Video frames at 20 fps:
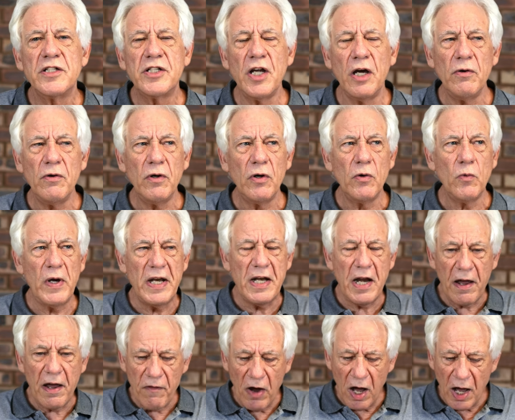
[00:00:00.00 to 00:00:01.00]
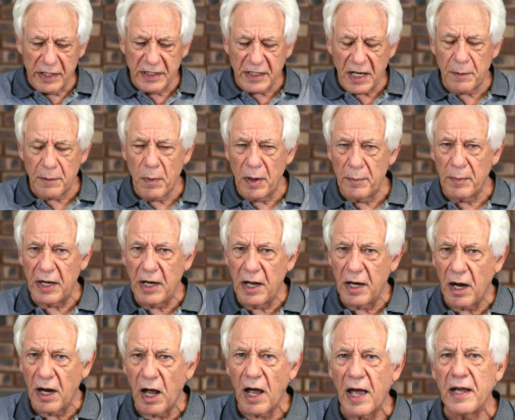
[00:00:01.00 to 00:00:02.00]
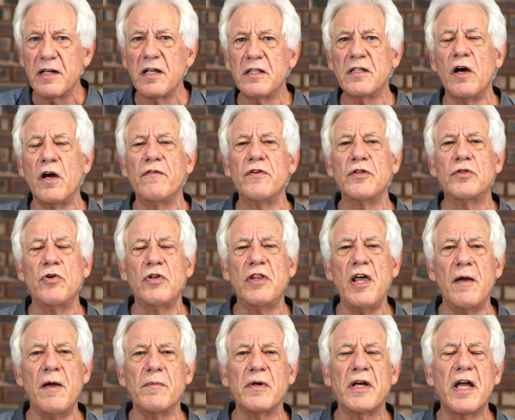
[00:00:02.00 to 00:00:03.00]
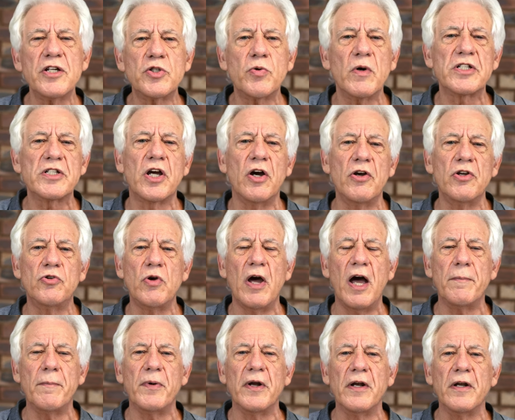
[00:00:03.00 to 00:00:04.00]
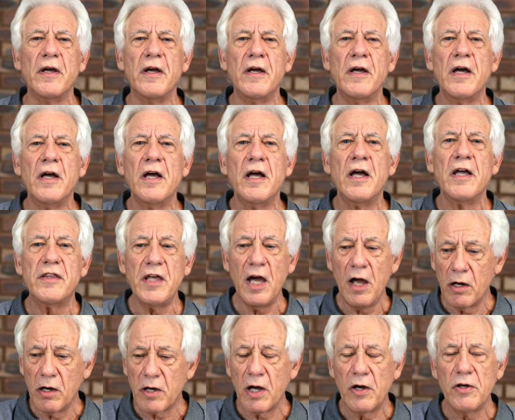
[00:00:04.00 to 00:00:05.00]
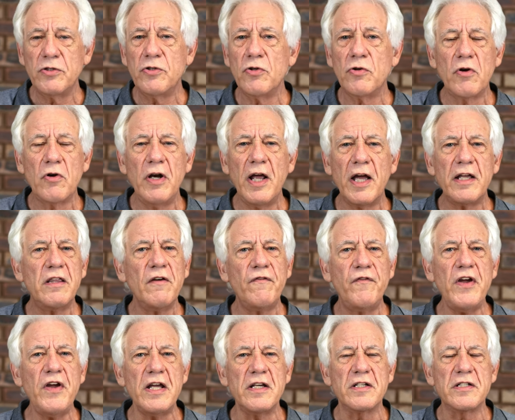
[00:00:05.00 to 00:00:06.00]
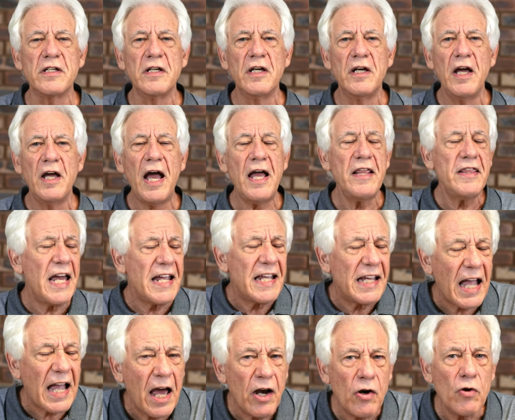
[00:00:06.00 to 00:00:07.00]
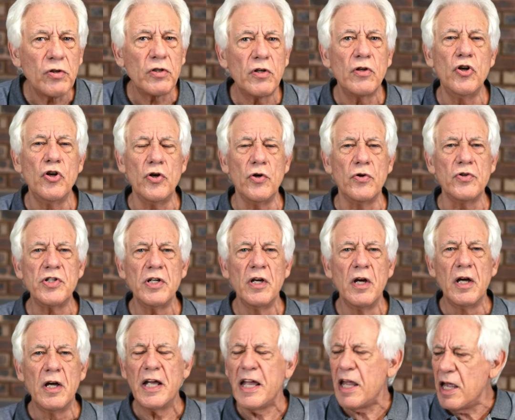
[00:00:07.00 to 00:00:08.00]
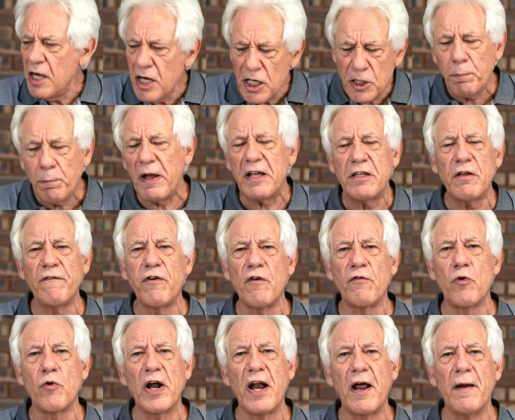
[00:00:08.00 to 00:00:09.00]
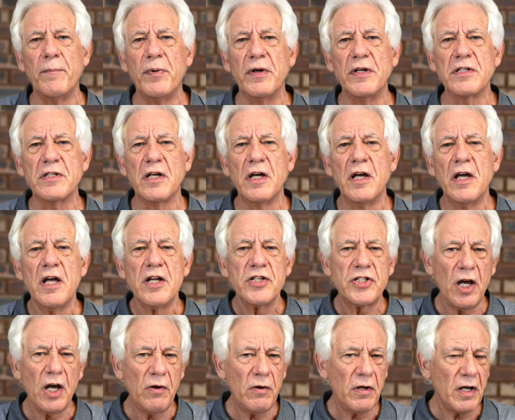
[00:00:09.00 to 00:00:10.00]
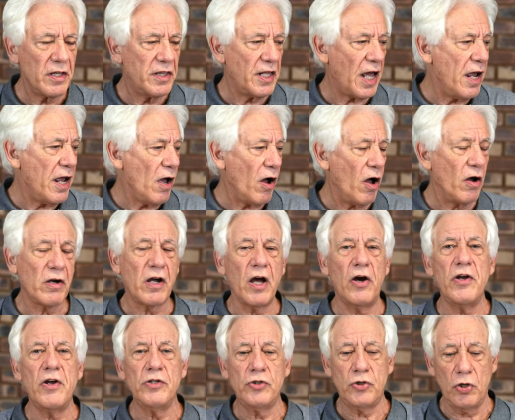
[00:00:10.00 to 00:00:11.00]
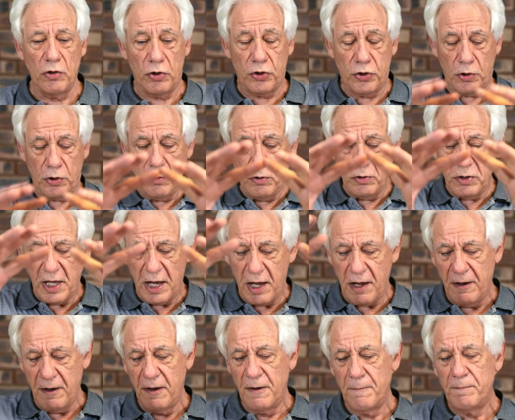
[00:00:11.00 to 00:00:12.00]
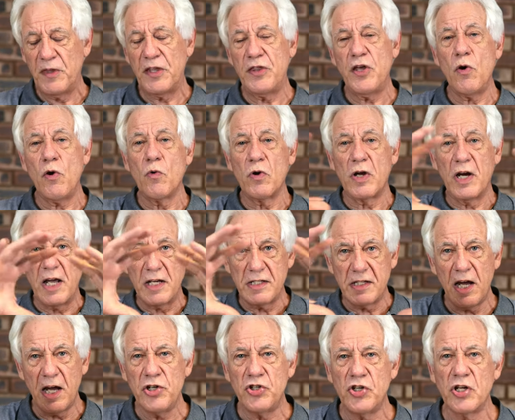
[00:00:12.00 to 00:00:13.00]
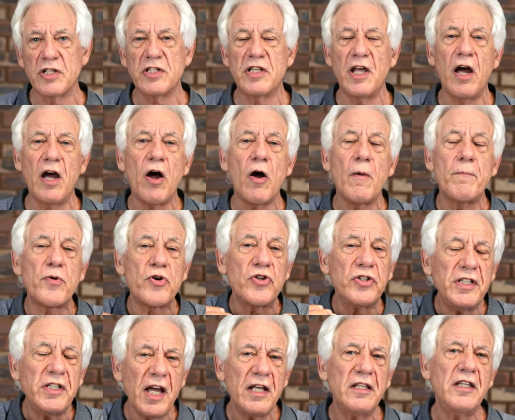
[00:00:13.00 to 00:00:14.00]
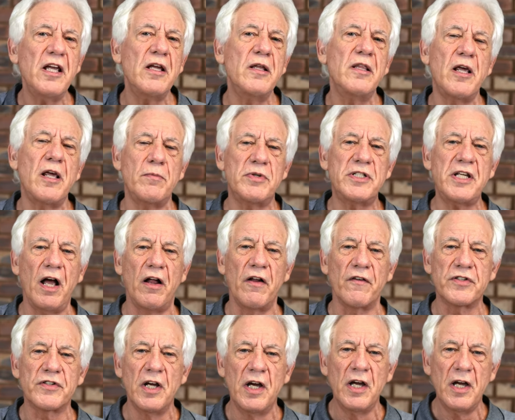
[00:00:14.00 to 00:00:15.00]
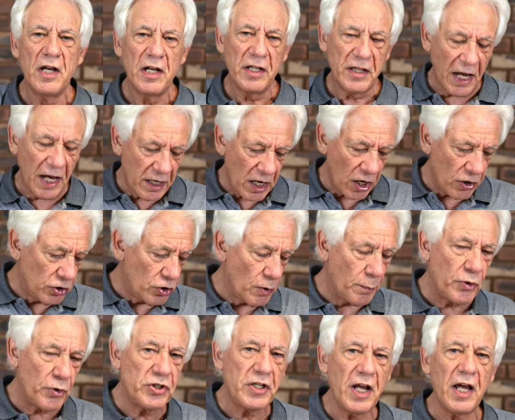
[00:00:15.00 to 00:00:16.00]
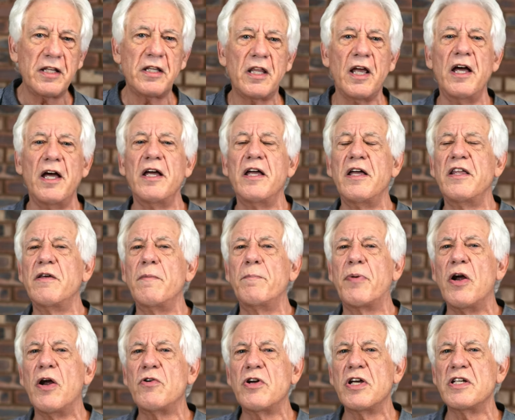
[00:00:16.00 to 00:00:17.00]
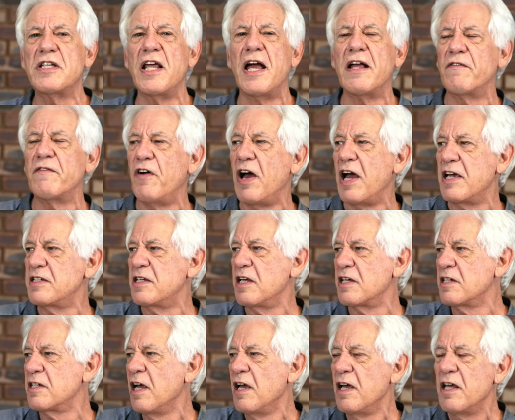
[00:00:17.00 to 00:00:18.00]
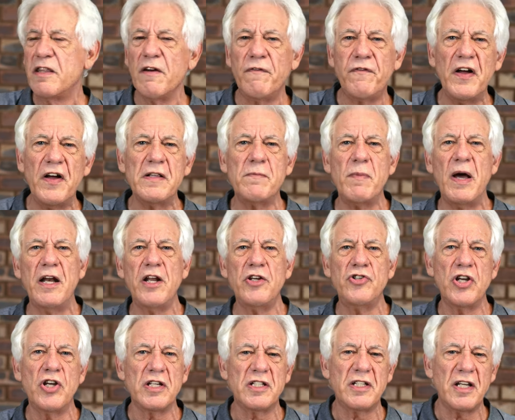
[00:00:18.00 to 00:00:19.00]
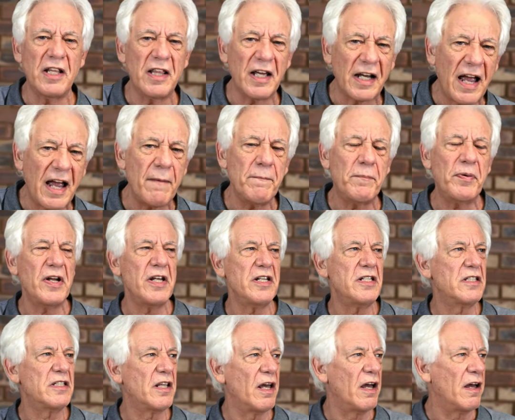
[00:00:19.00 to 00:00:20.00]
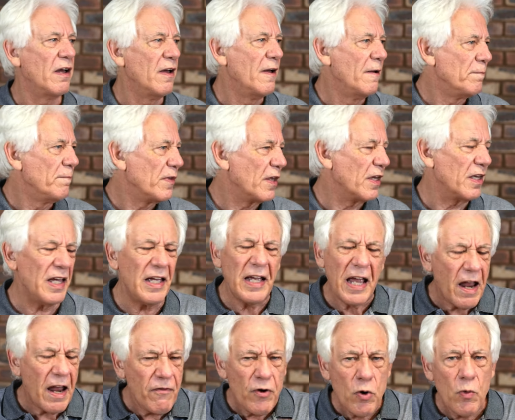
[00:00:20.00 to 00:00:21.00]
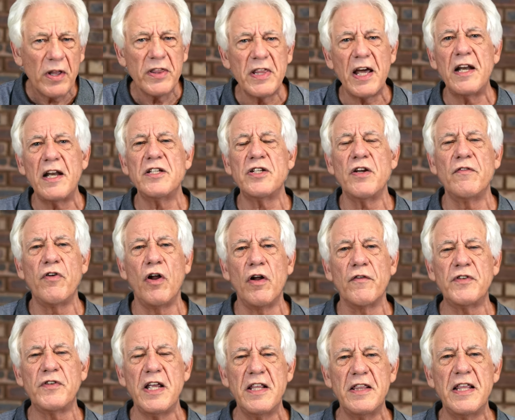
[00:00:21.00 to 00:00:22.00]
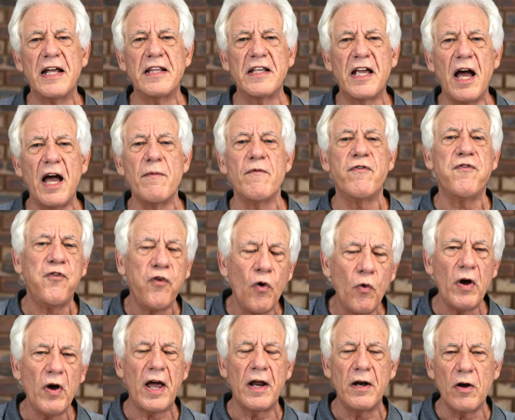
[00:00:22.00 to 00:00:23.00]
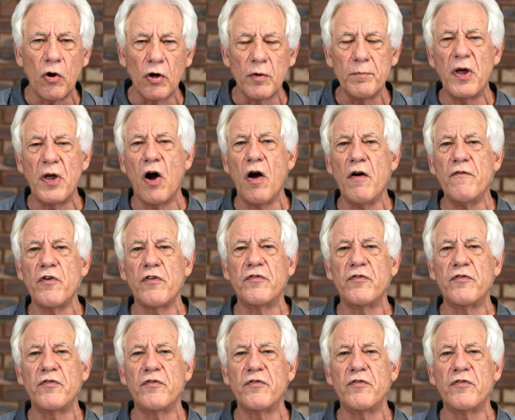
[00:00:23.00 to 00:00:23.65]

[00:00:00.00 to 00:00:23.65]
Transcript: So whenever I take my money and I hand it over to them, guess what's going to happen? They are going to collect the fees and they cannot lose, irrespective of what happened. So they are going to, through their, their organizations, they are protecting themselves. They're going to protect uh, the brokers, the advisors, the fund managers, the companies, everyone that is involved in that game for and on behalf